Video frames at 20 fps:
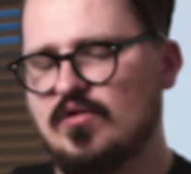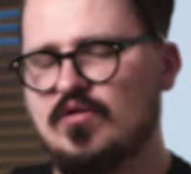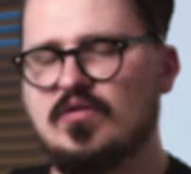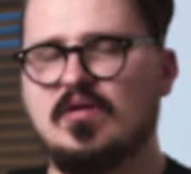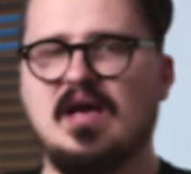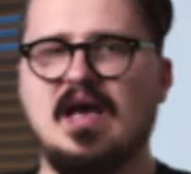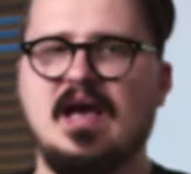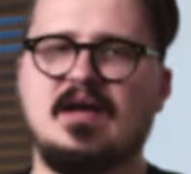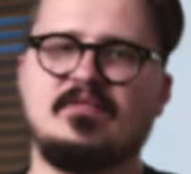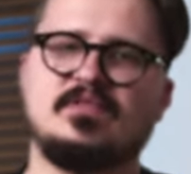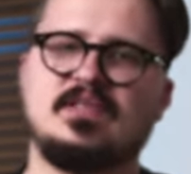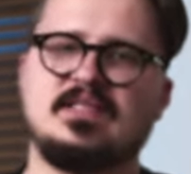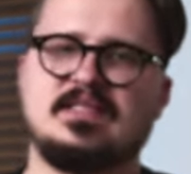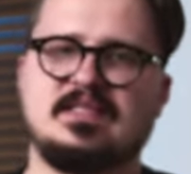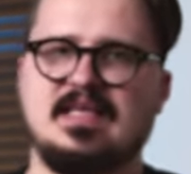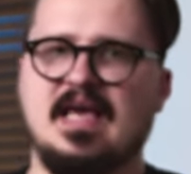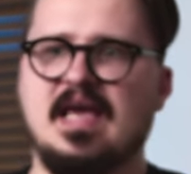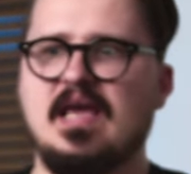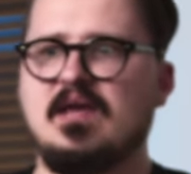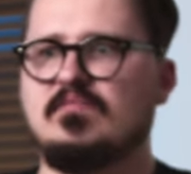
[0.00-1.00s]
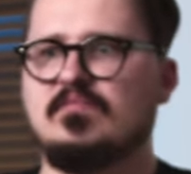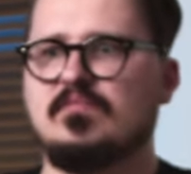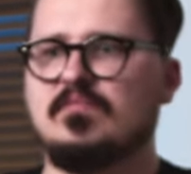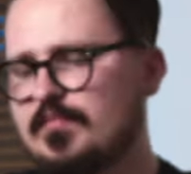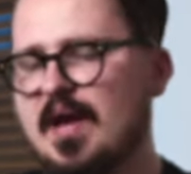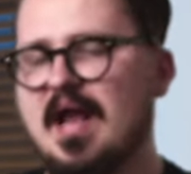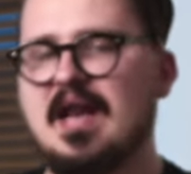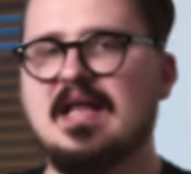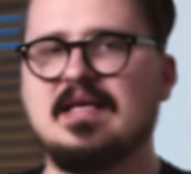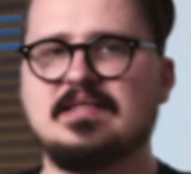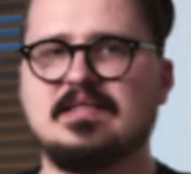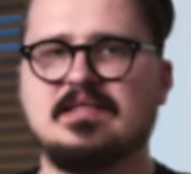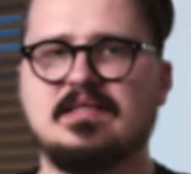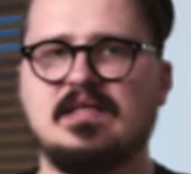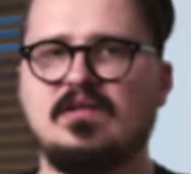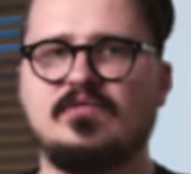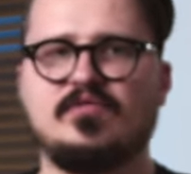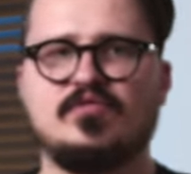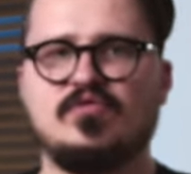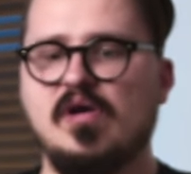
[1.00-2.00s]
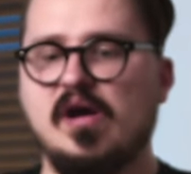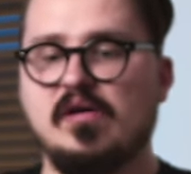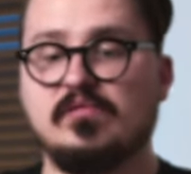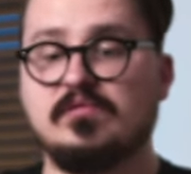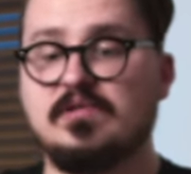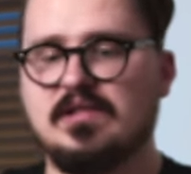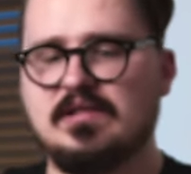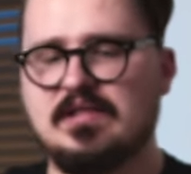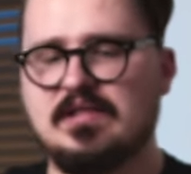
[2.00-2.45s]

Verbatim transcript: you're gonna have the same balancing throughout the